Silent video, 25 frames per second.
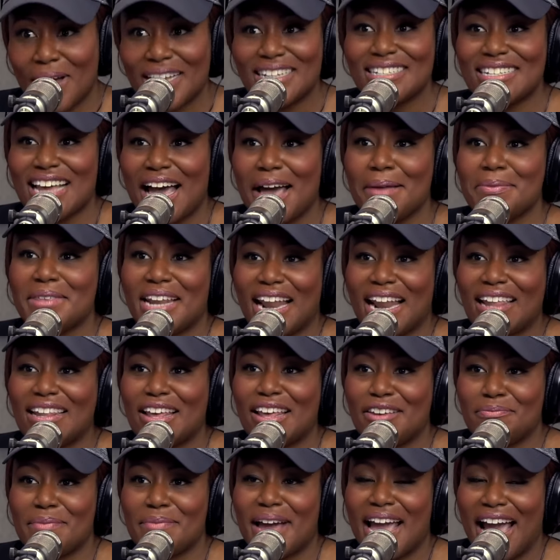where she
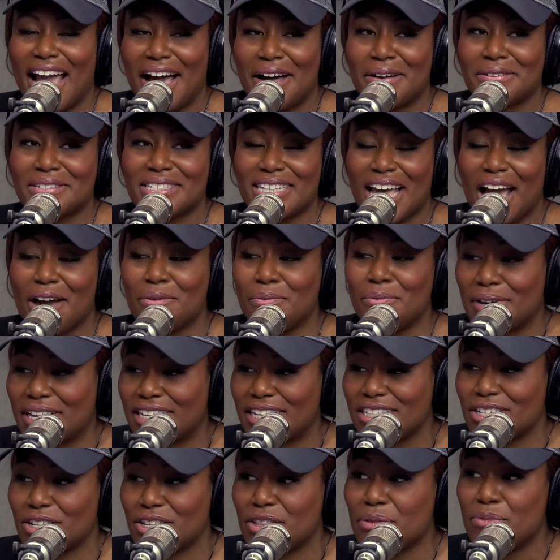did speak
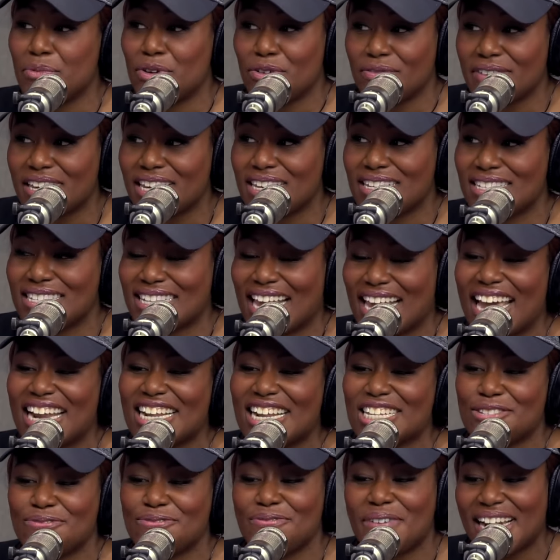candidly about
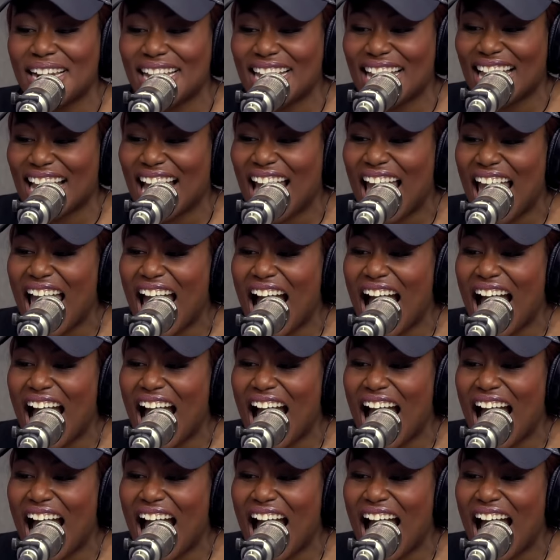some of her